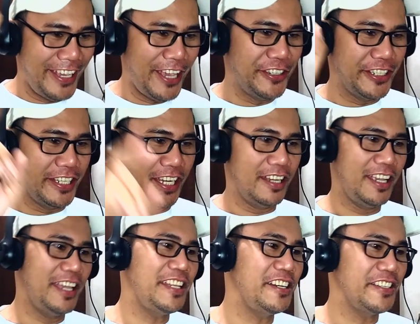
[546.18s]

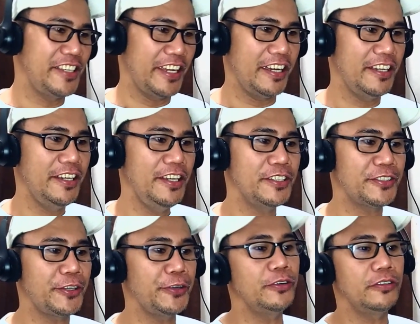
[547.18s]
Energia.
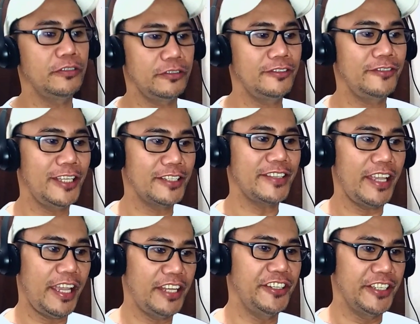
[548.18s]
So that's
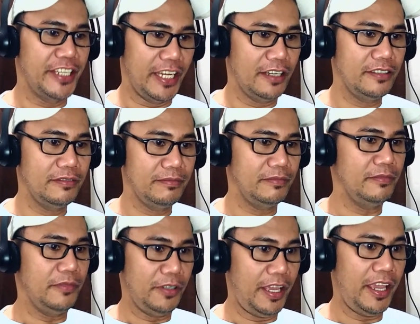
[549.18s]
Energia.
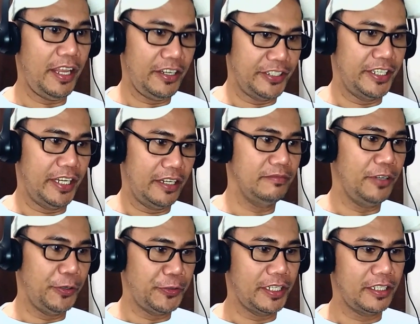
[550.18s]
Energia.
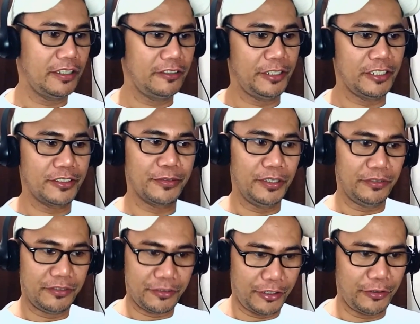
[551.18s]
Okay. Might as
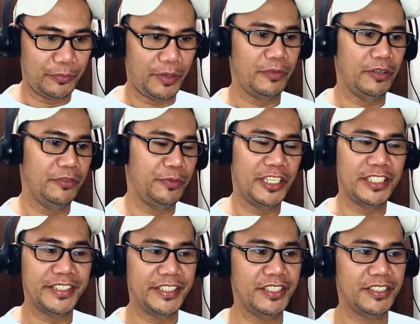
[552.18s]
well try to remember the
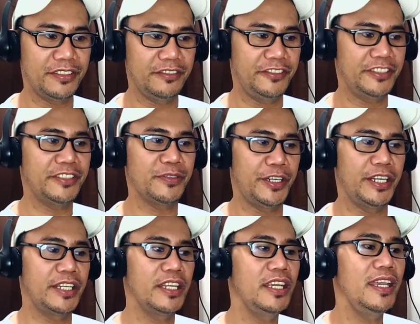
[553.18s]
pronunciation of this
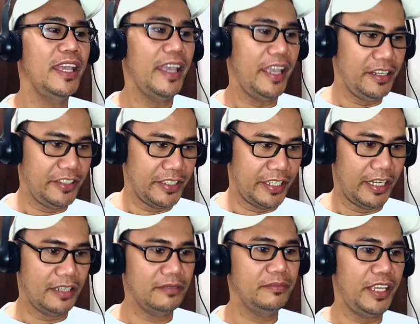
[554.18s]
word.
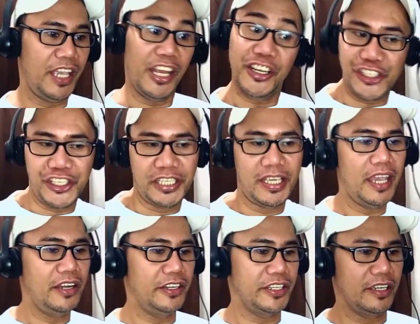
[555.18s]
Energia. Energy.
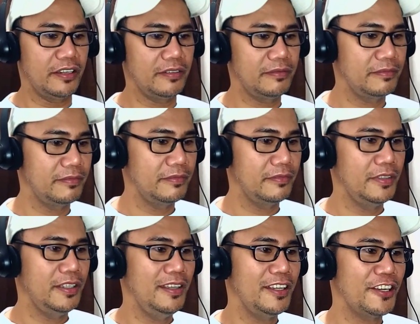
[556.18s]
Energia.
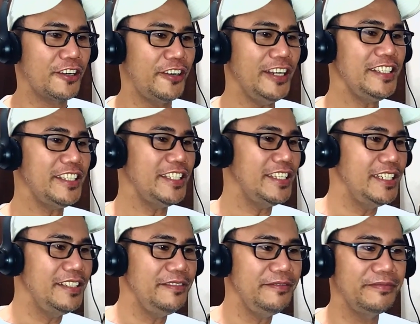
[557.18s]

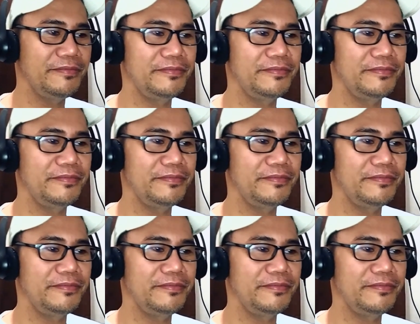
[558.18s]
Christian.